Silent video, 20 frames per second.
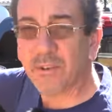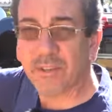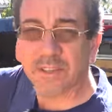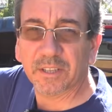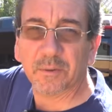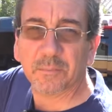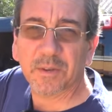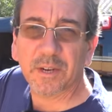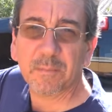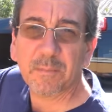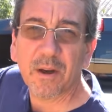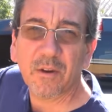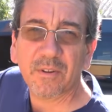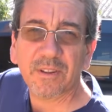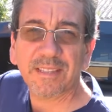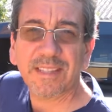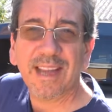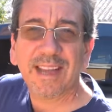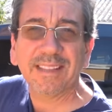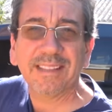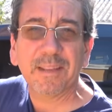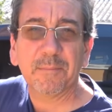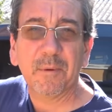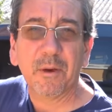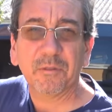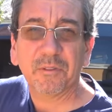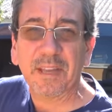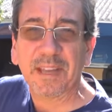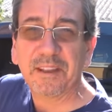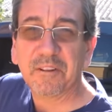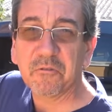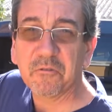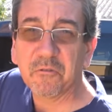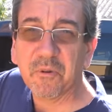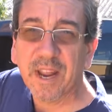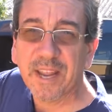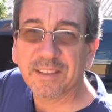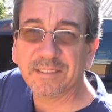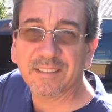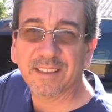you a little bit about it and about a
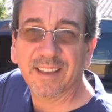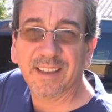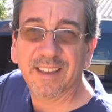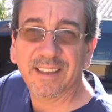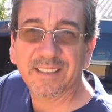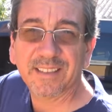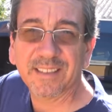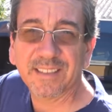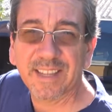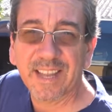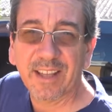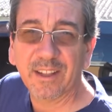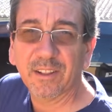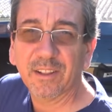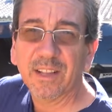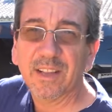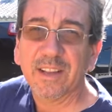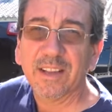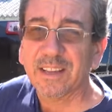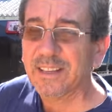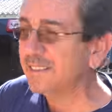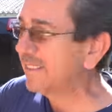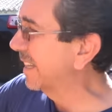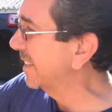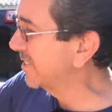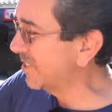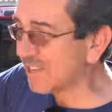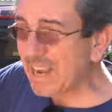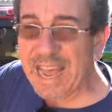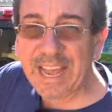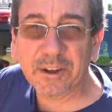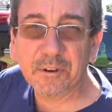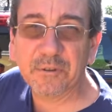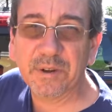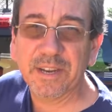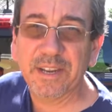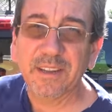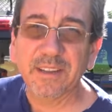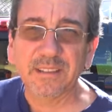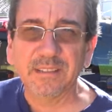great uh, sale that
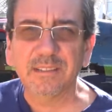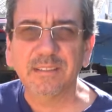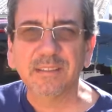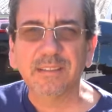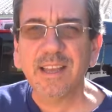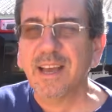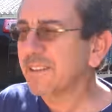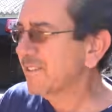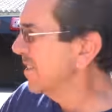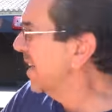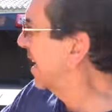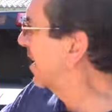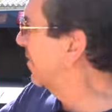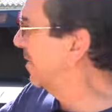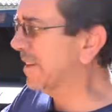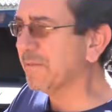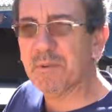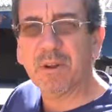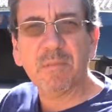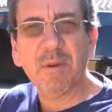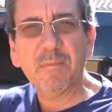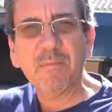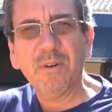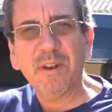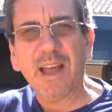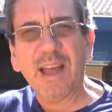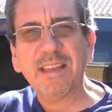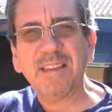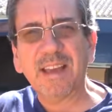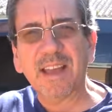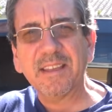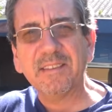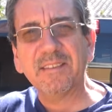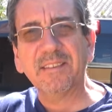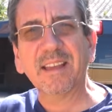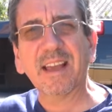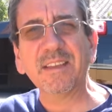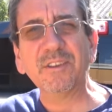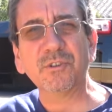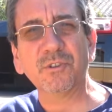Jackery yeah, Jackery. Remember, I,
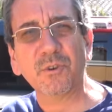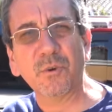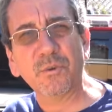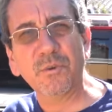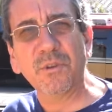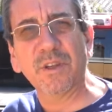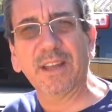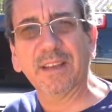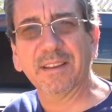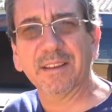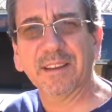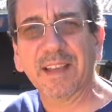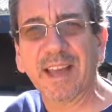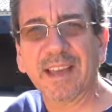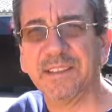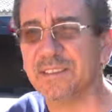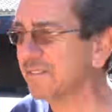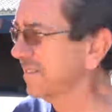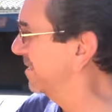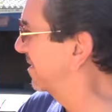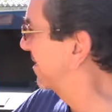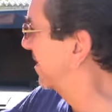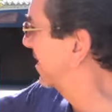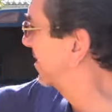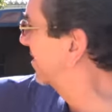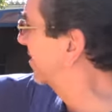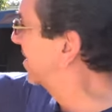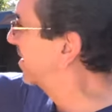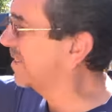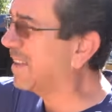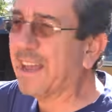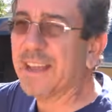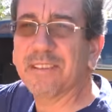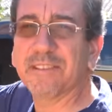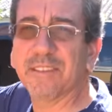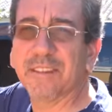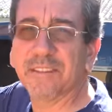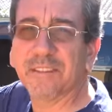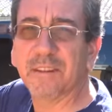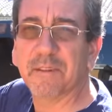I, I, showed you guys this this
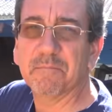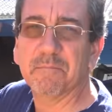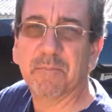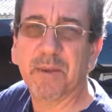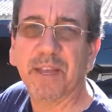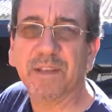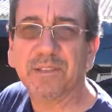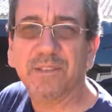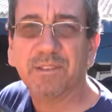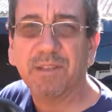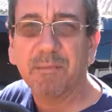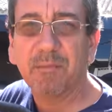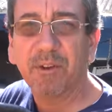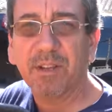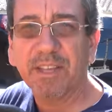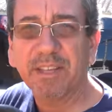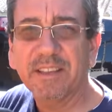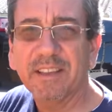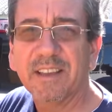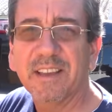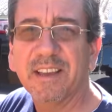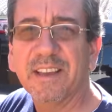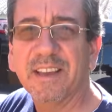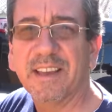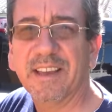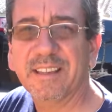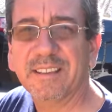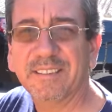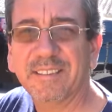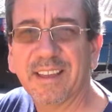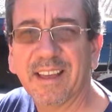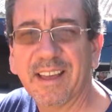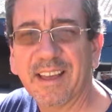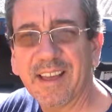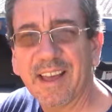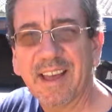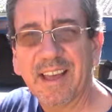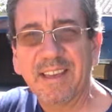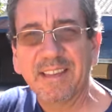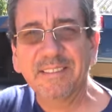guy's big sibling in
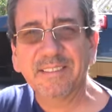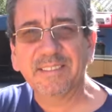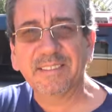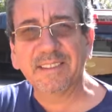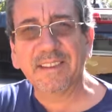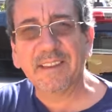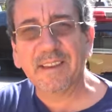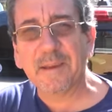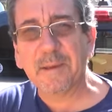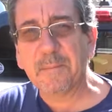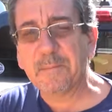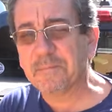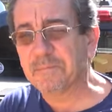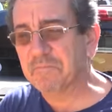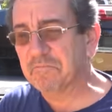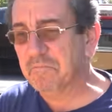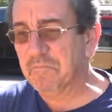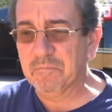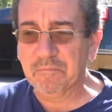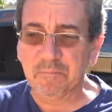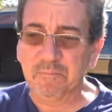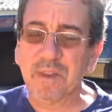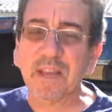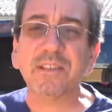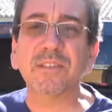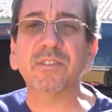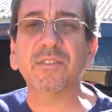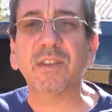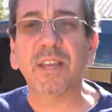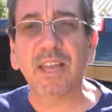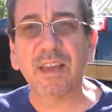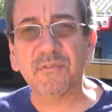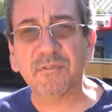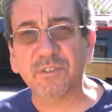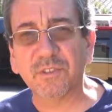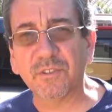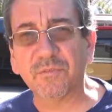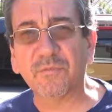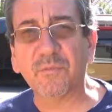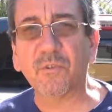the in the um, best
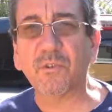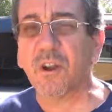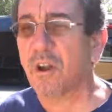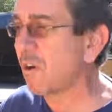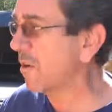gifts for